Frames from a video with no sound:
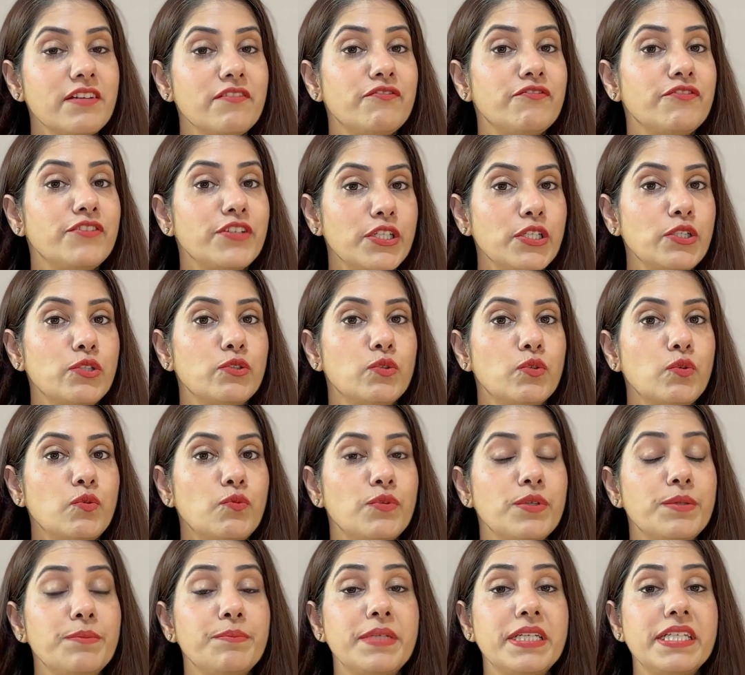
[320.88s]
few,
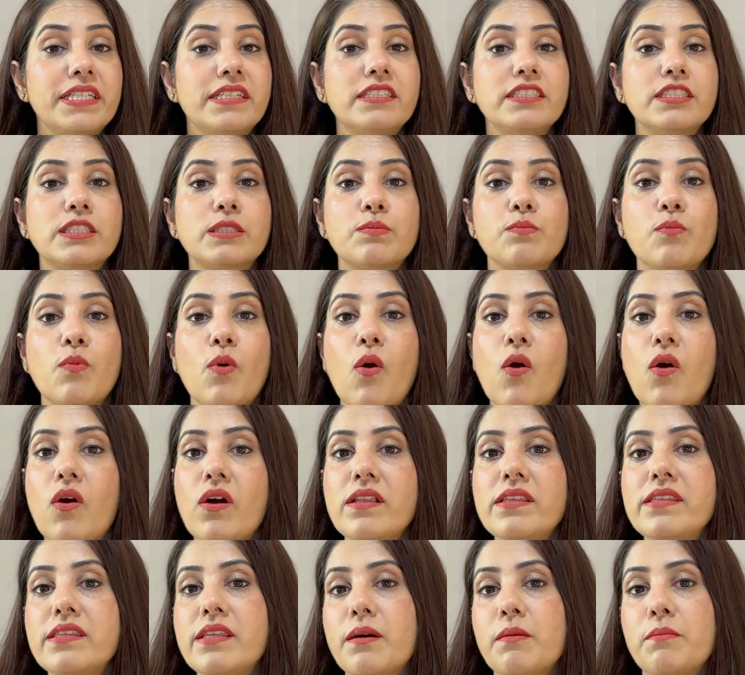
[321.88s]
we mean a
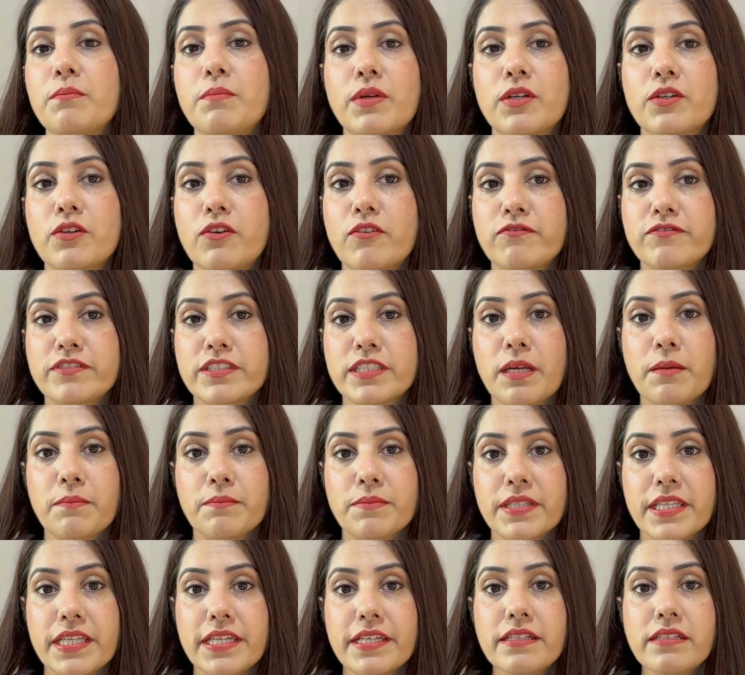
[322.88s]
small number of
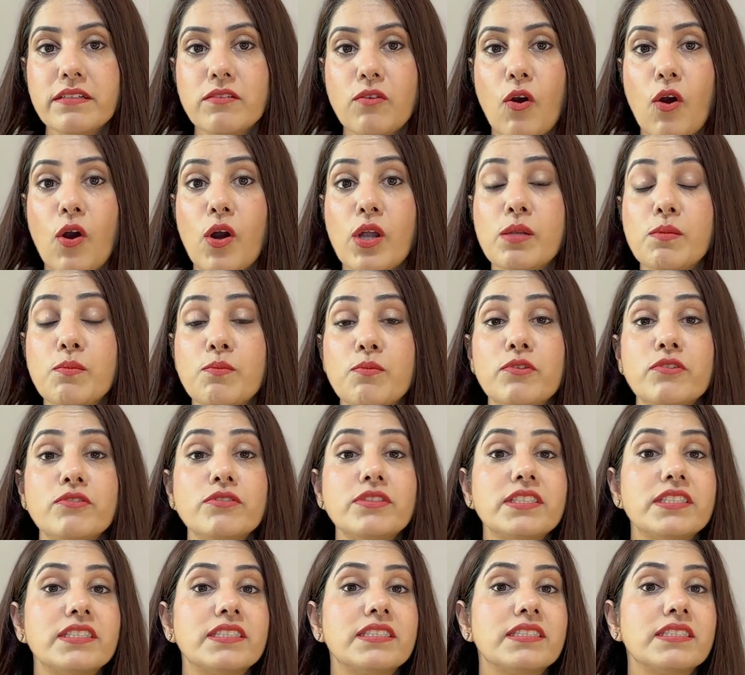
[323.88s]
something,
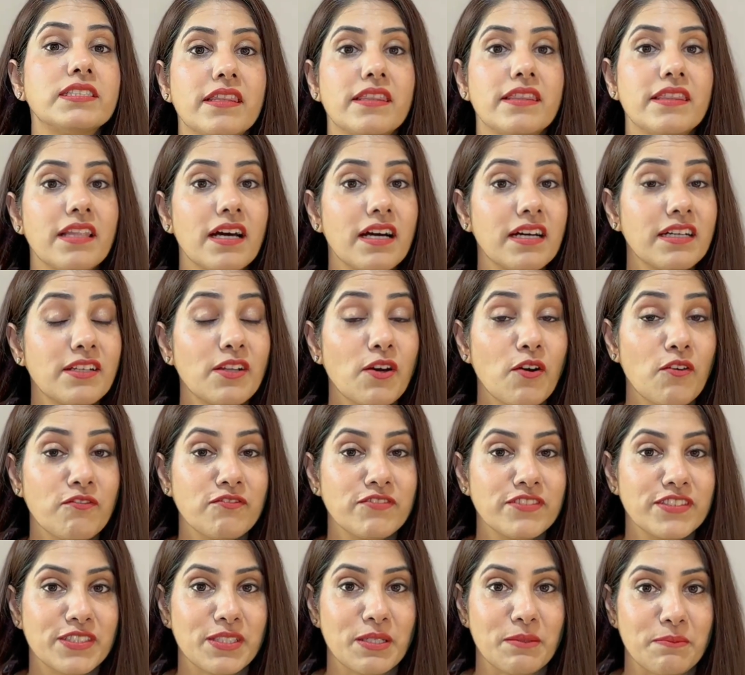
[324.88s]
almost none of
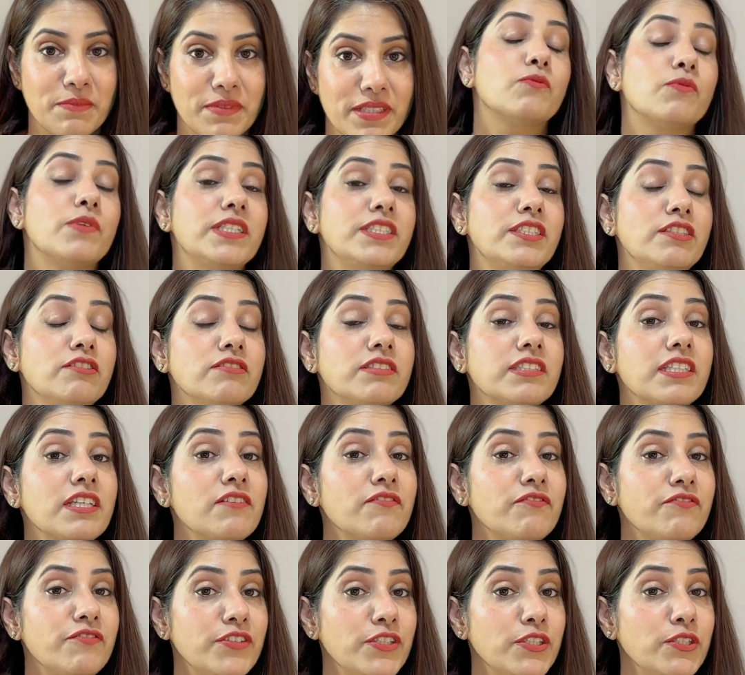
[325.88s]
something. When you say
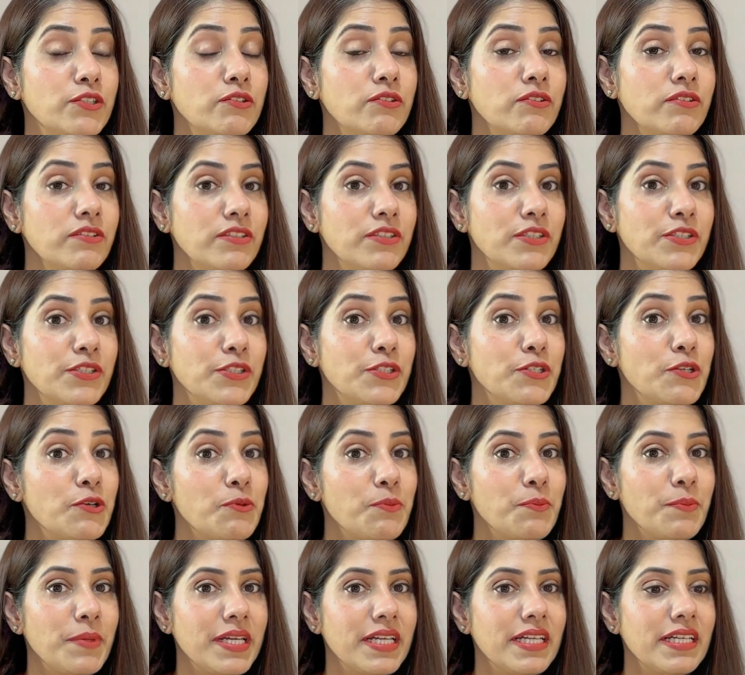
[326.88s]
few, you
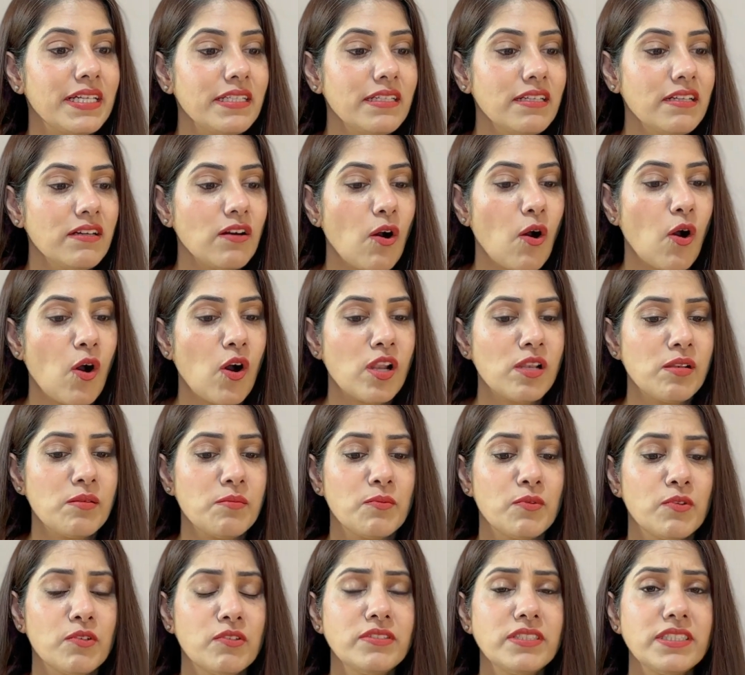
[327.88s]
mean
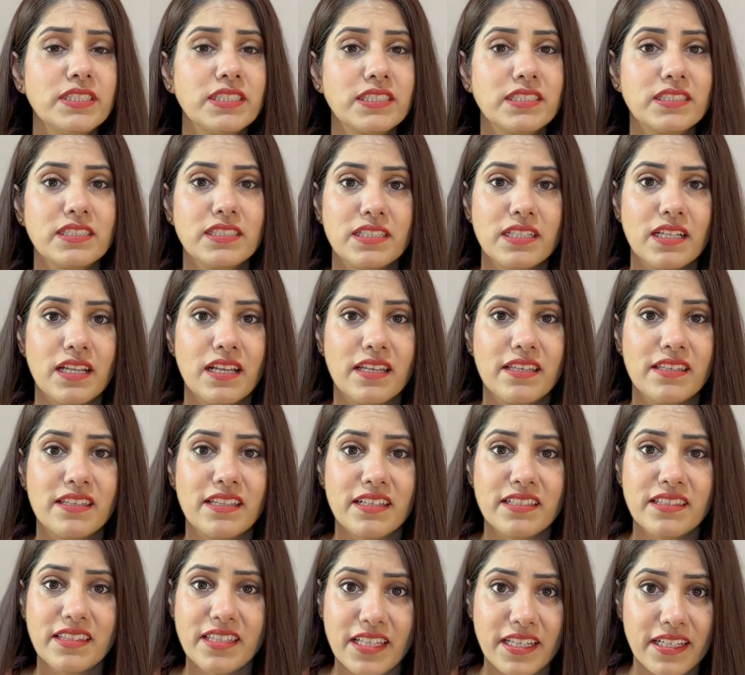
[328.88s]
almost
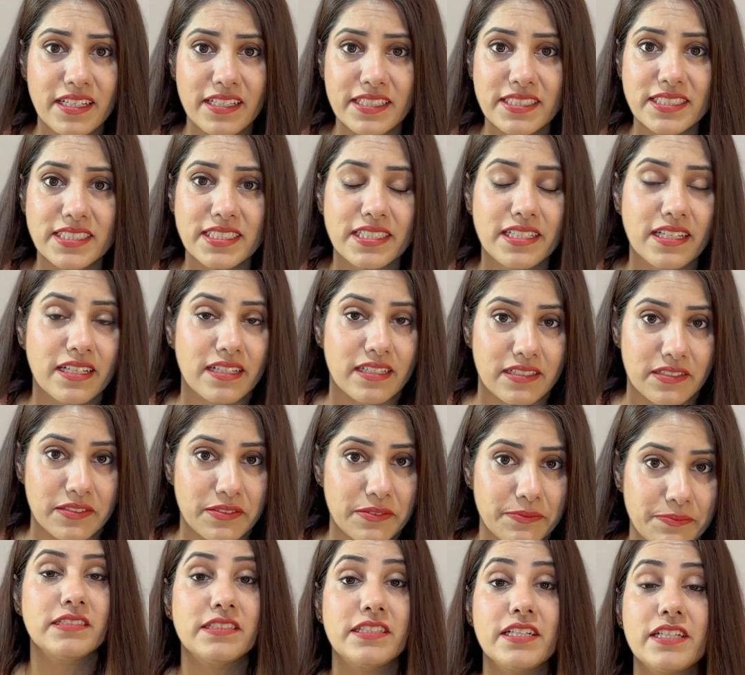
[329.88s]
nothing is there.
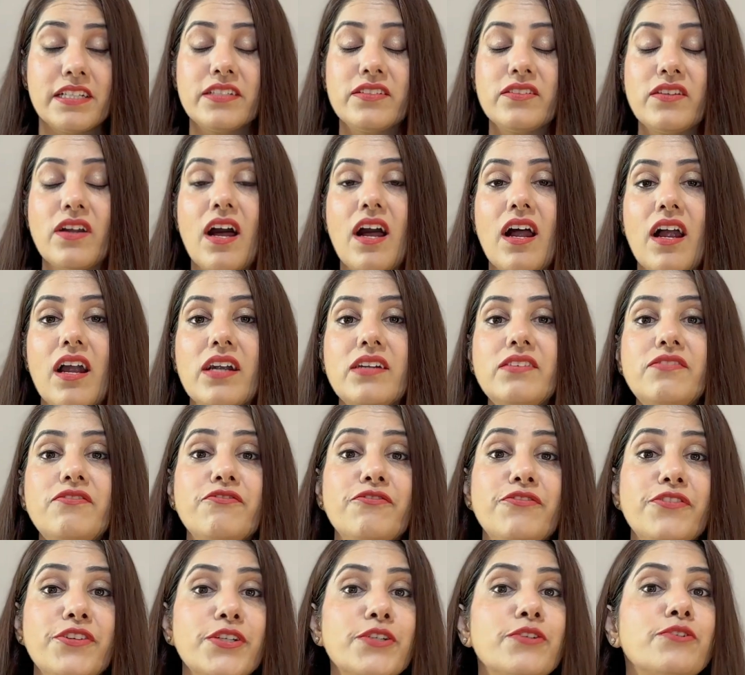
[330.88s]
There are
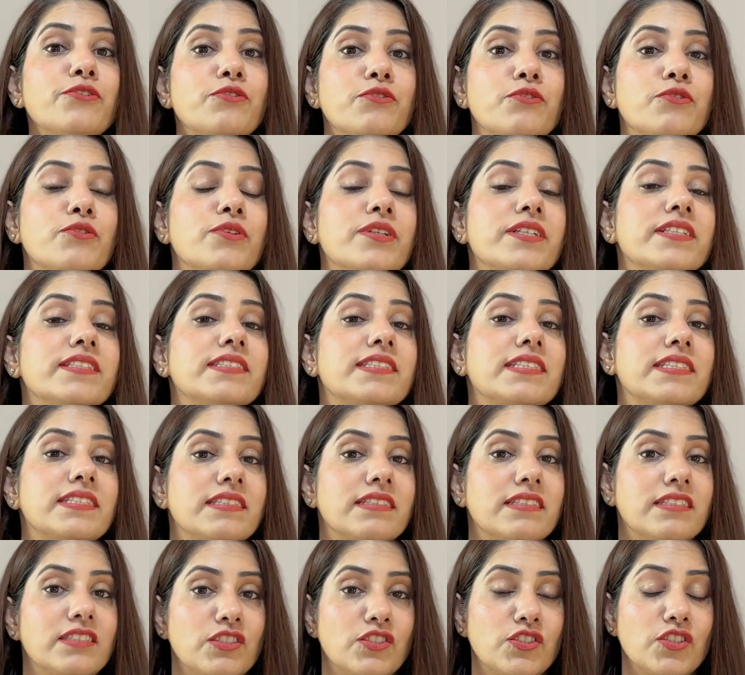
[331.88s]
few cookies in
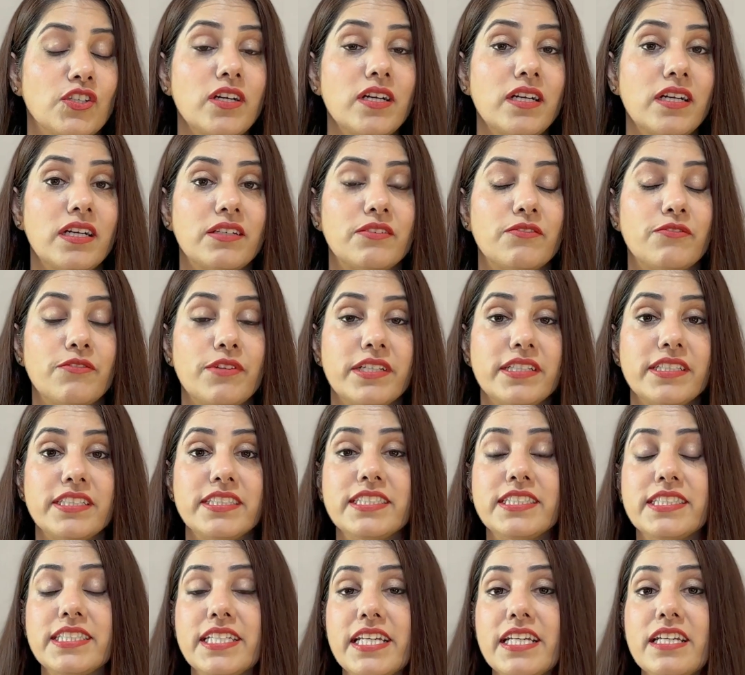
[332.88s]
the jar. When I
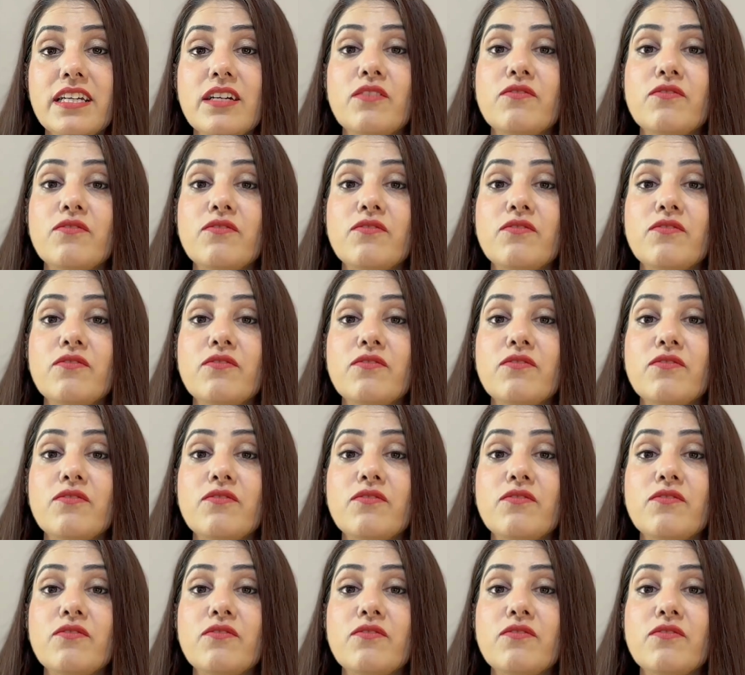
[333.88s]
say